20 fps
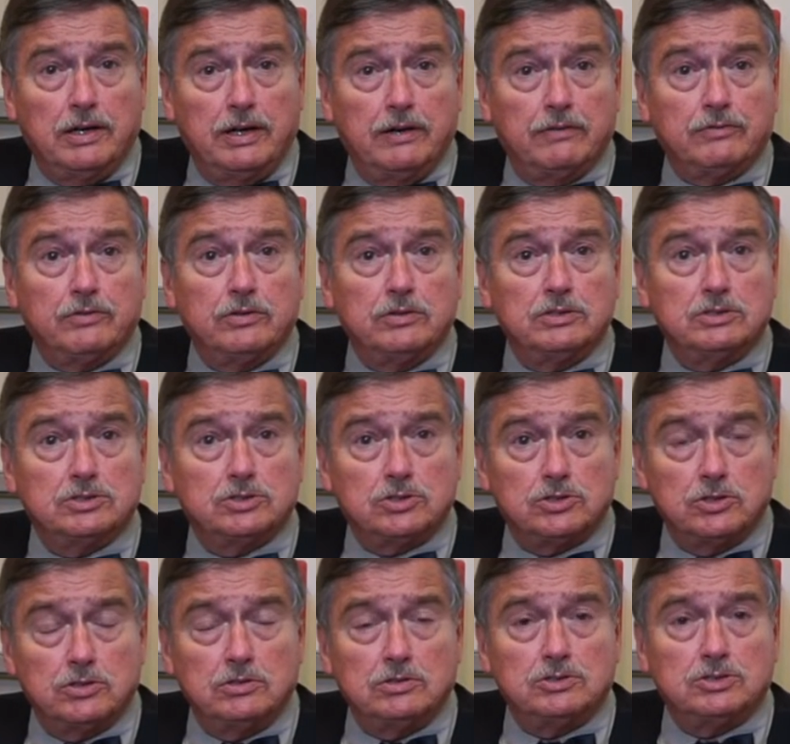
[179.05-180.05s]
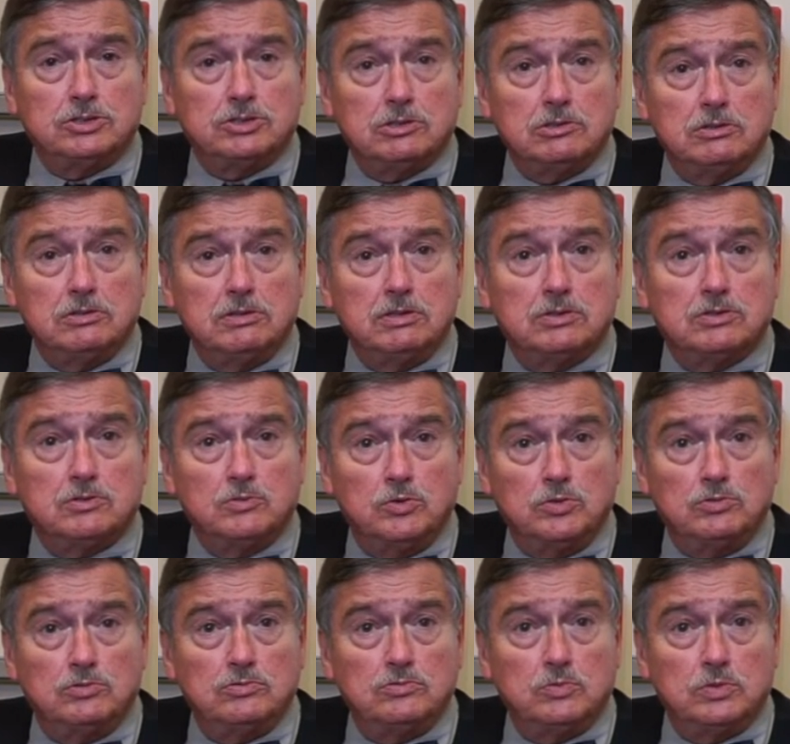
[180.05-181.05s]
after his third serious
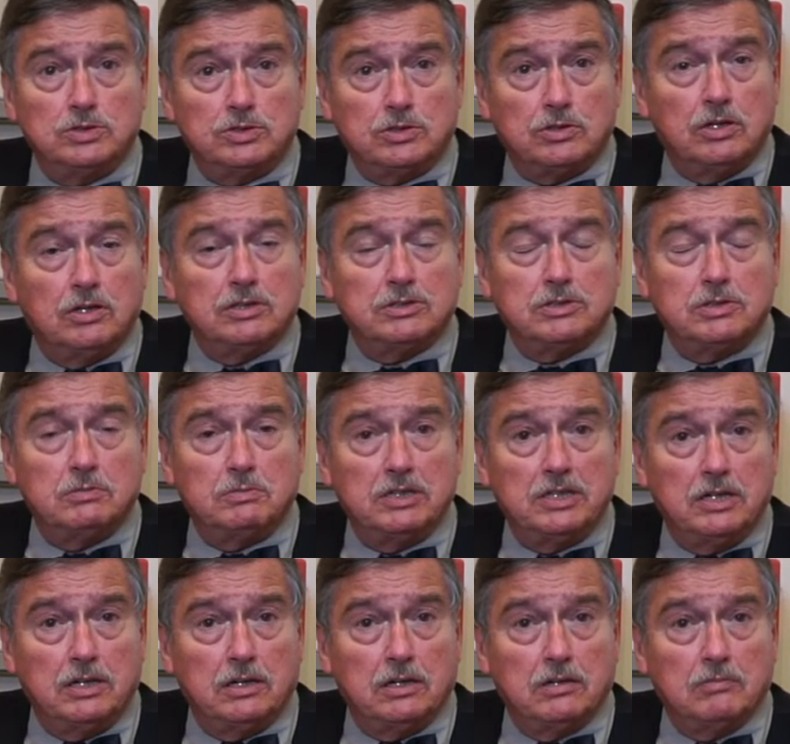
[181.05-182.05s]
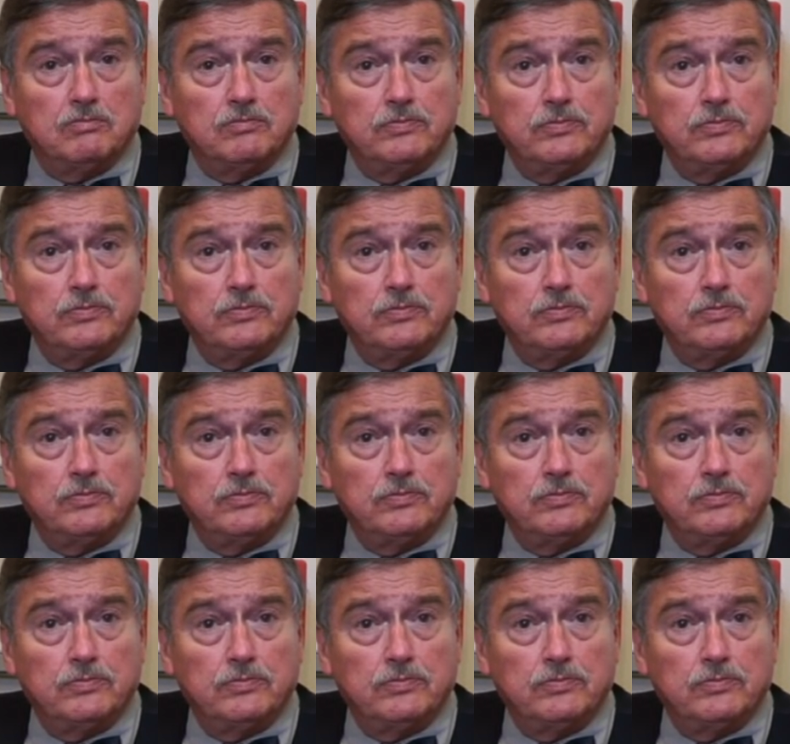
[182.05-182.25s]
wound, which cost him an arm.